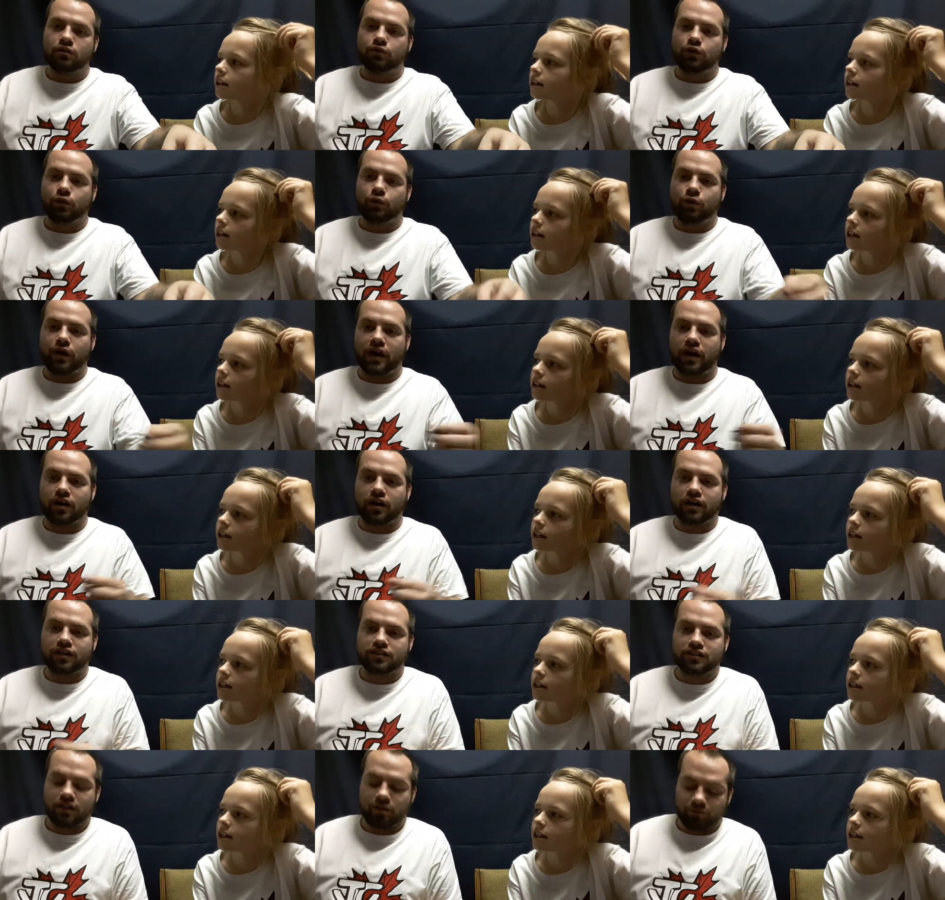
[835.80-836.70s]
Speaker 1: We're
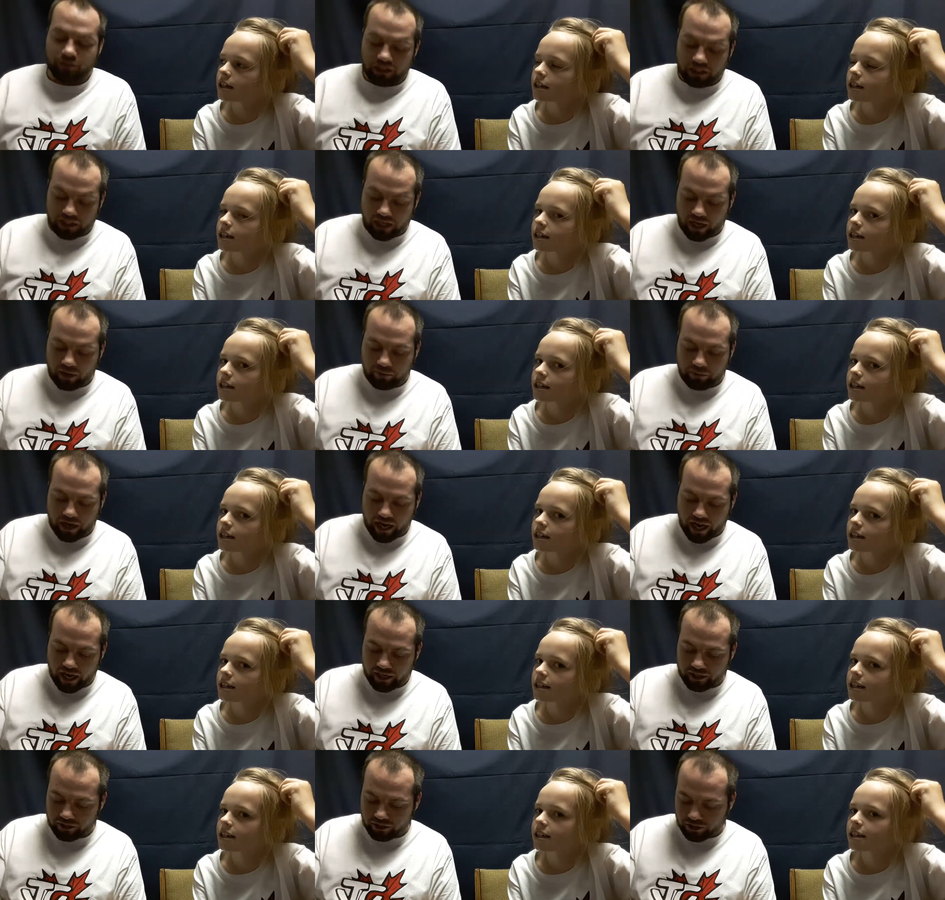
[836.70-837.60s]
wearing something that
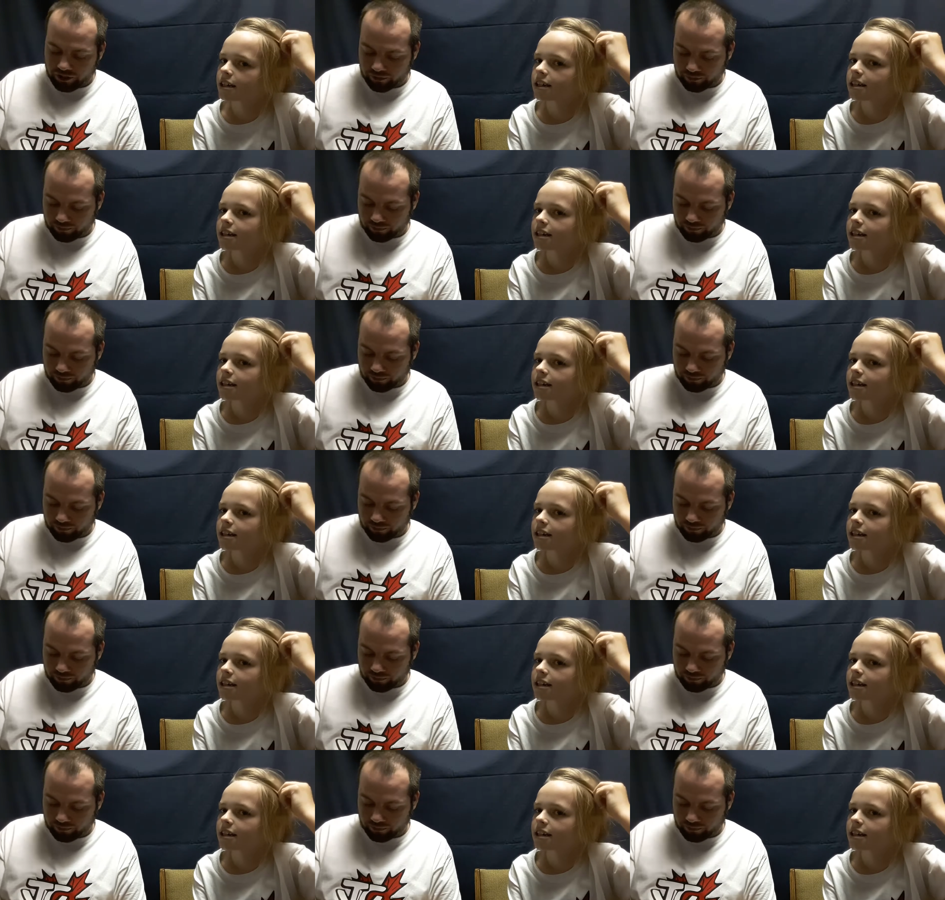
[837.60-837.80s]
match.